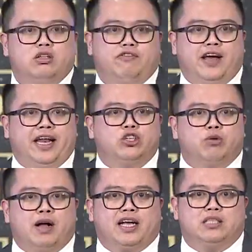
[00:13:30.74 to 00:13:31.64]
the financial
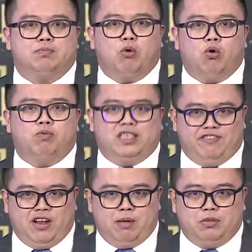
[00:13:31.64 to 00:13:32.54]
market is more
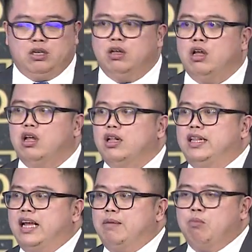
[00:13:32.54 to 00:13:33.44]
developed.
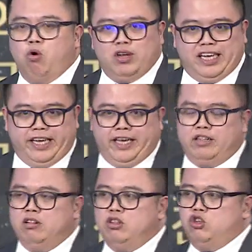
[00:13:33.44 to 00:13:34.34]
They are more
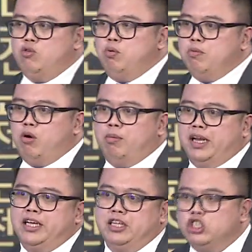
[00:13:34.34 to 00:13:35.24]
keen to put more
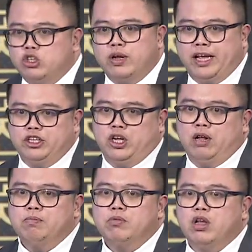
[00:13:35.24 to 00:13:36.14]
money into Asia.
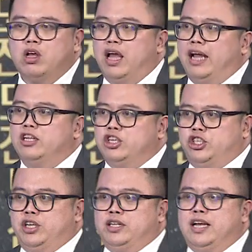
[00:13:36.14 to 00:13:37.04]
And
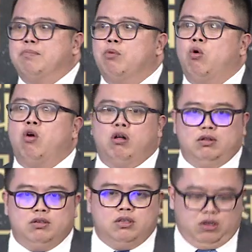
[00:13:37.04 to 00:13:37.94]
this year, there are more,
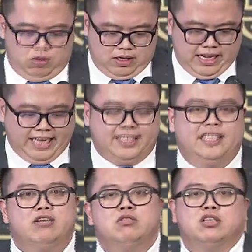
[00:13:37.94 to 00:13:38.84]
you know,
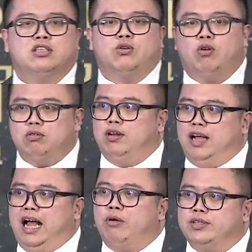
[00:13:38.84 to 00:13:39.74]
excuses, or
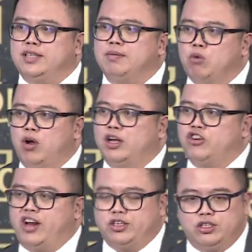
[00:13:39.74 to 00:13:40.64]
I would say more
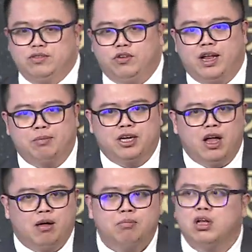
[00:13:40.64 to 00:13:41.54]
attractions for them to
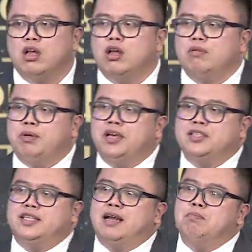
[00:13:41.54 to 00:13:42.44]
come,
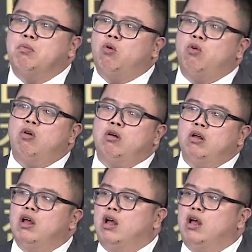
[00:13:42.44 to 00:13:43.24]
because they are more